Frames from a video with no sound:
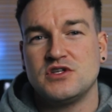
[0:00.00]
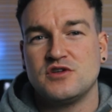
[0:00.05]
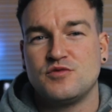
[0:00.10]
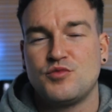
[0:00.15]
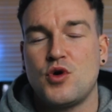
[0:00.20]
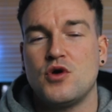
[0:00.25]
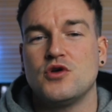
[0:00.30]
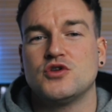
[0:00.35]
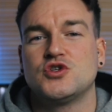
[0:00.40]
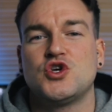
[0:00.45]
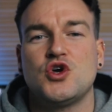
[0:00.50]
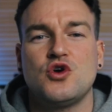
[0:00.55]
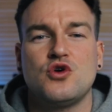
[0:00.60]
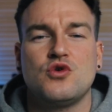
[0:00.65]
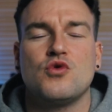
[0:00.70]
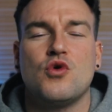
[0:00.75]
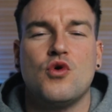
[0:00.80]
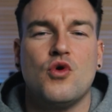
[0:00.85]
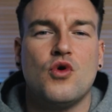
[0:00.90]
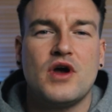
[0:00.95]
is put
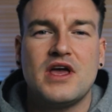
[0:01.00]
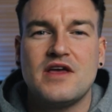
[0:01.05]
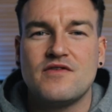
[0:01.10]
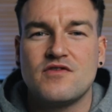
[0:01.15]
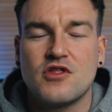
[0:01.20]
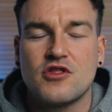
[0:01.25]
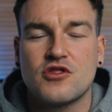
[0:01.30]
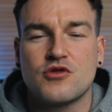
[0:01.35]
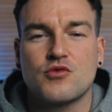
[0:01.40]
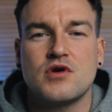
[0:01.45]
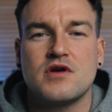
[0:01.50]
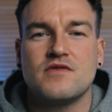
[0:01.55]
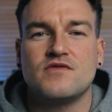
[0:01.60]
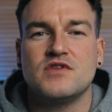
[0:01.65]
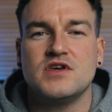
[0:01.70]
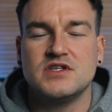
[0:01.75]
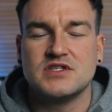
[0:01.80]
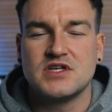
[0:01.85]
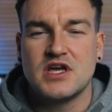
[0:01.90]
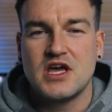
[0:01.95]
2 or even 3 of
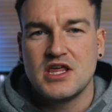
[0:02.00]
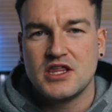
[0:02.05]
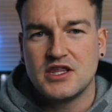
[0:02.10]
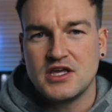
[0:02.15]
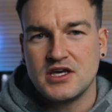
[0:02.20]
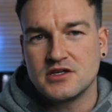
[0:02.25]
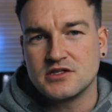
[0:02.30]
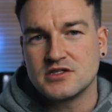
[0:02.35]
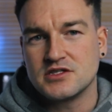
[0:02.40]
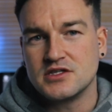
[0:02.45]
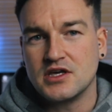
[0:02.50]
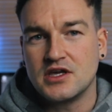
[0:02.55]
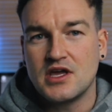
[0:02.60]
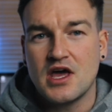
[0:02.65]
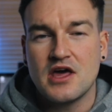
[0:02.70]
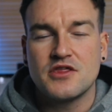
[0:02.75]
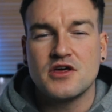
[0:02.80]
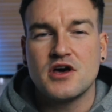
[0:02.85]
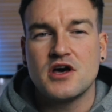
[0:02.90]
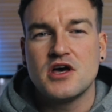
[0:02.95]
these things
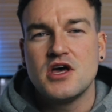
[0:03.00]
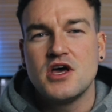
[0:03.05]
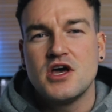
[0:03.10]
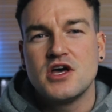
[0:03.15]
together